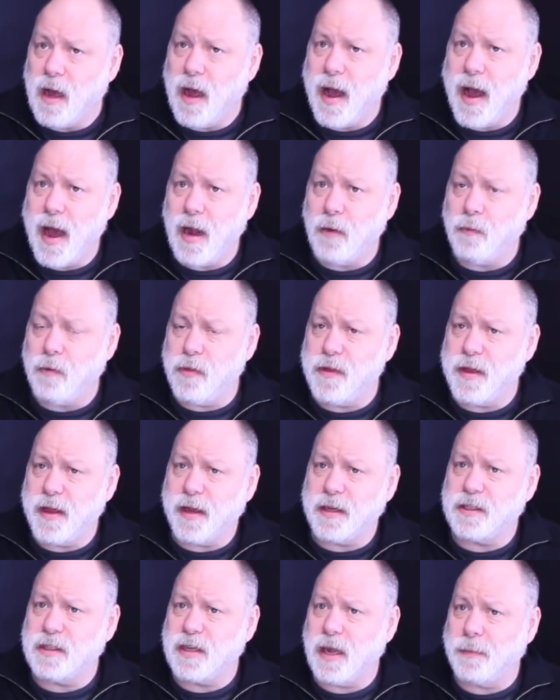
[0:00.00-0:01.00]
And with the
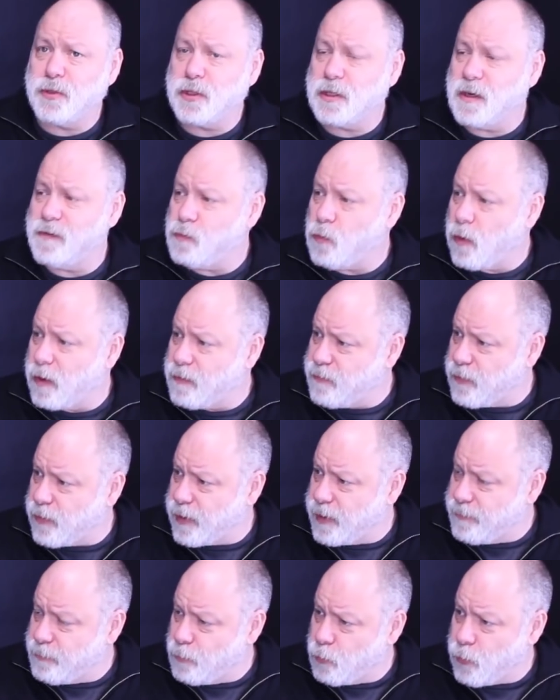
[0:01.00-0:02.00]
exception of one
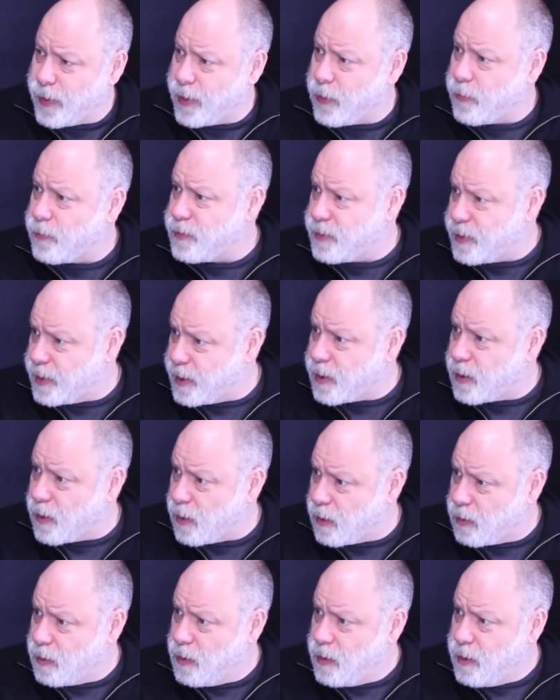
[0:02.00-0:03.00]
very weird year